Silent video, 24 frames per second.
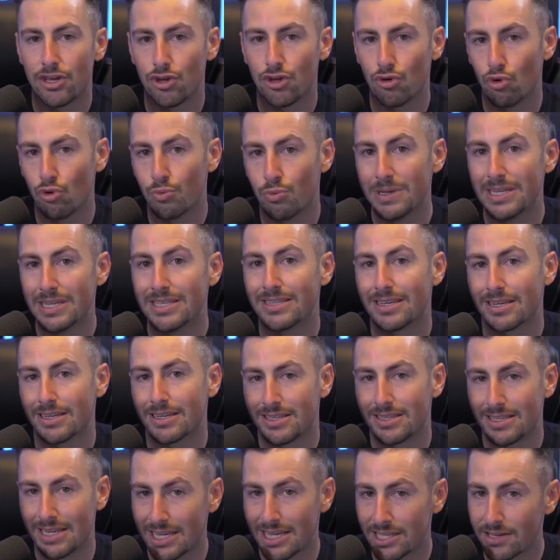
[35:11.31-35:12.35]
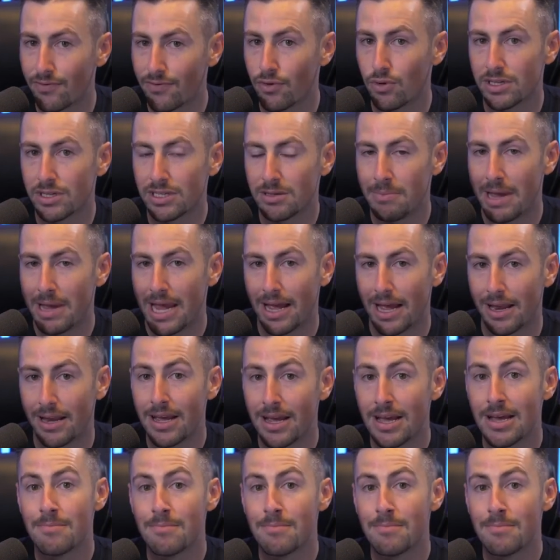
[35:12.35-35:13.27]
you will be successful as a man.